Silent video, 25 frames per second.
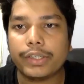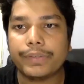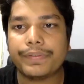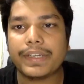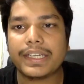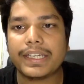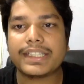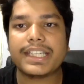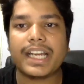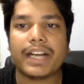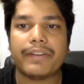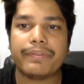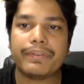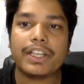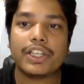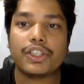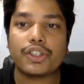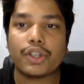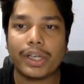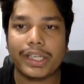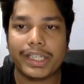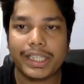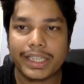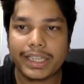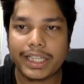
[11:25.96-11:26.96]
you faced after
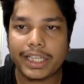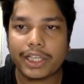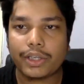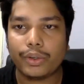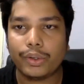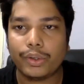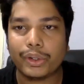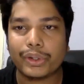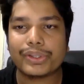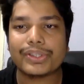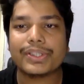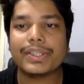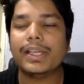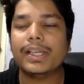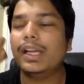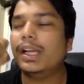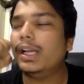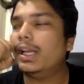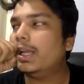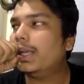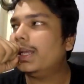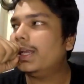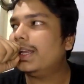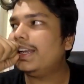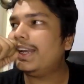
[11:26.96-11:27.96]
joining the course,
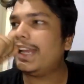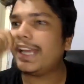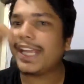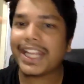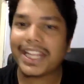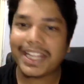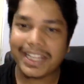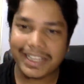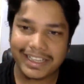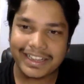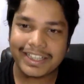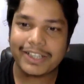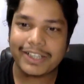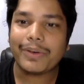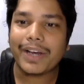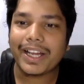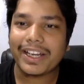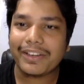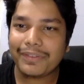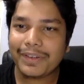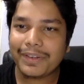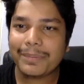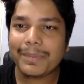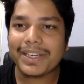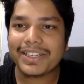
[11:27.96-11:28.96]
like the
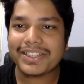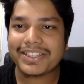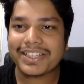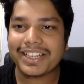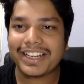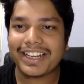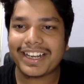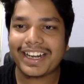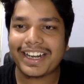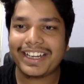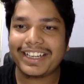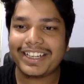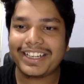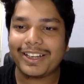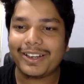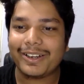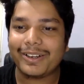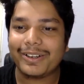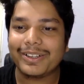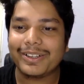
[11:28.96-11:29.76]
one we mentioned right now,